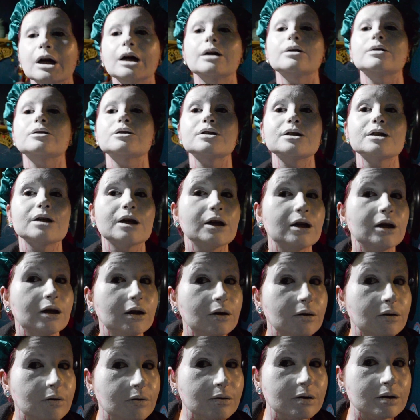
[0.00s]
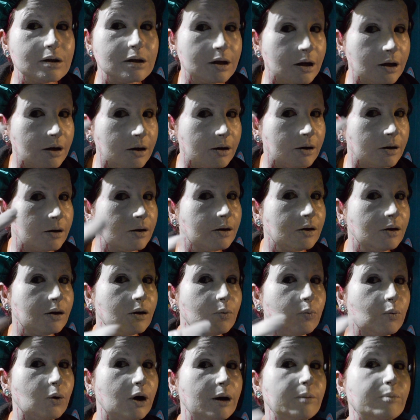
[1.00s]
I'm just going to use the
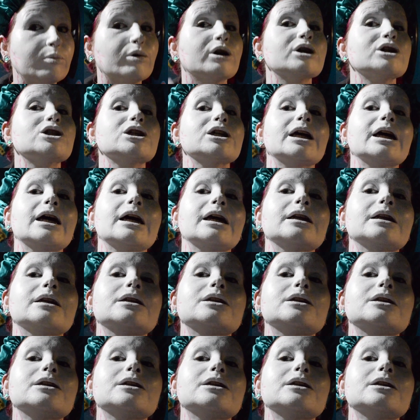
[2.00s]
white brush again